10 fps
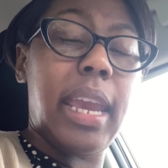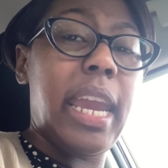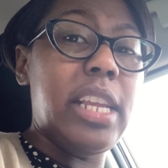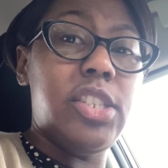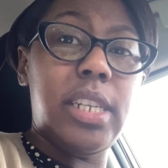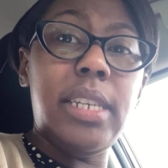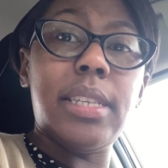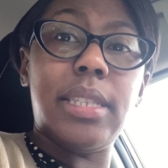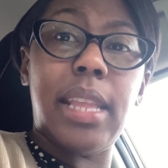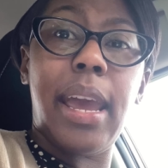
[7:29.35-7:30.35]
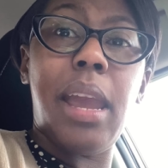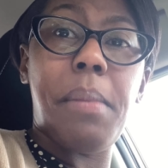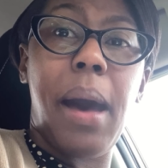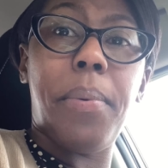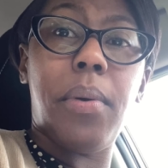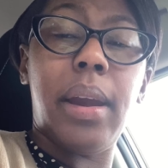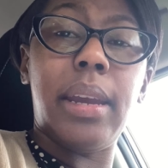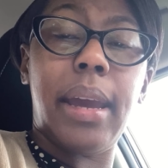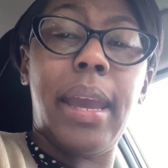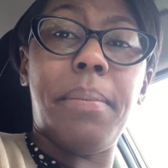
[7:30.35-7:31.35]
In Jesus' name I
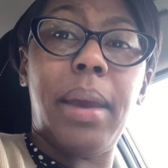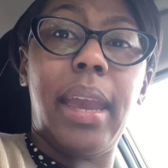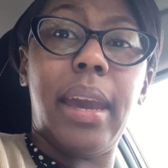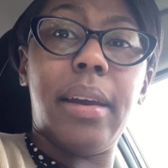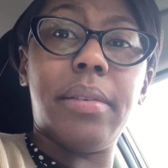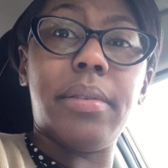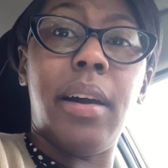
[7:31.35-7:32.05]
pray. Amen.